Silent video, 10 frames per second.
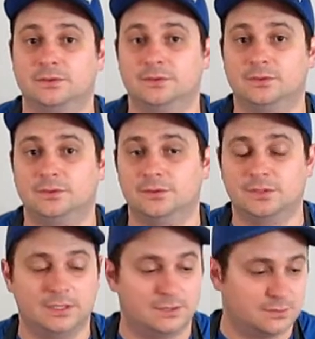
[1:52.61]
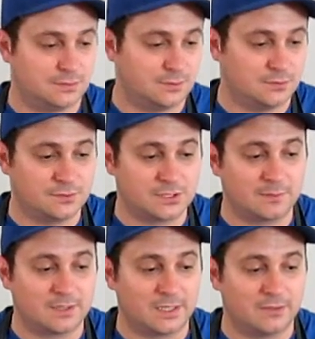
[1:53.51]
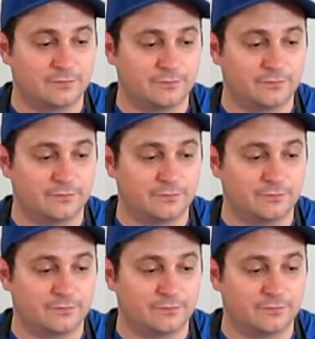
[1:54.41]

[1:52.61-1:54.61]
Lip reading: you usually need to use some kind